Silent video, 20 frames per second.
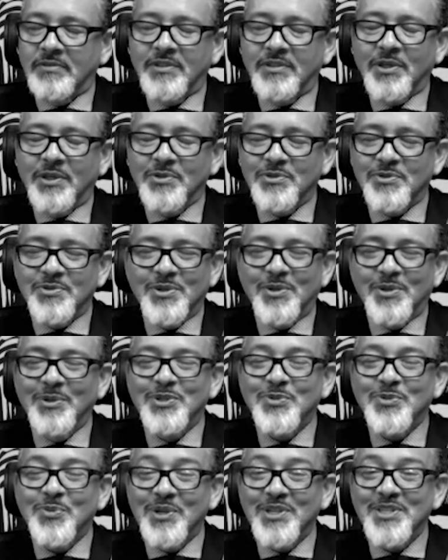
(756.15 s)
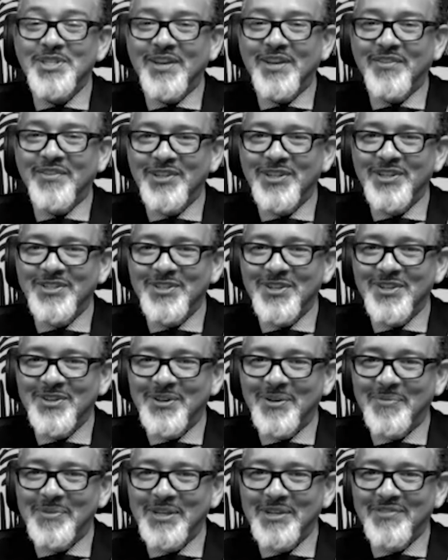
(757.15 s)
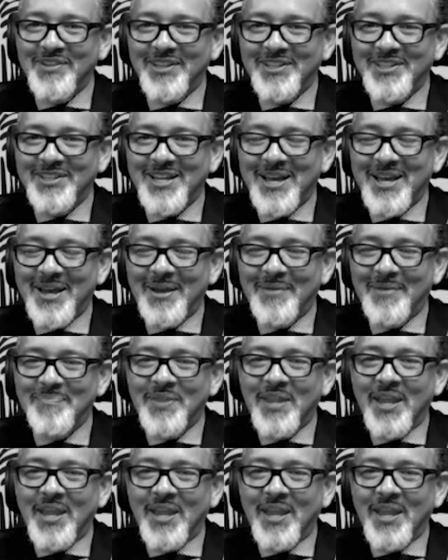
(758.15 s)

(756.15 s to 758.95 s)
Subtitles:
Coach was only 27 years old, I believe, at the time,